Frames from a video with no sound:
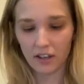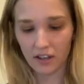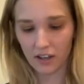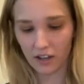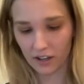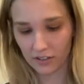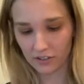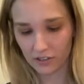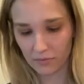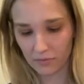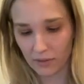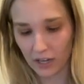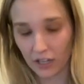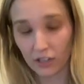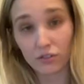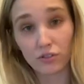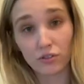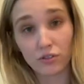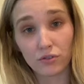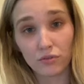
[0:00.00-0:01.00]
uh, to
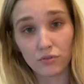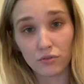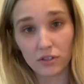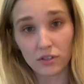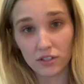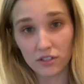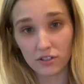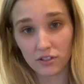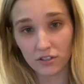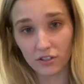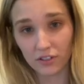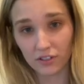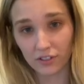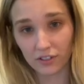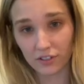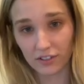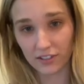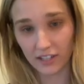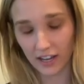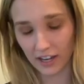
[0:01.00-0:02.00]
make two circles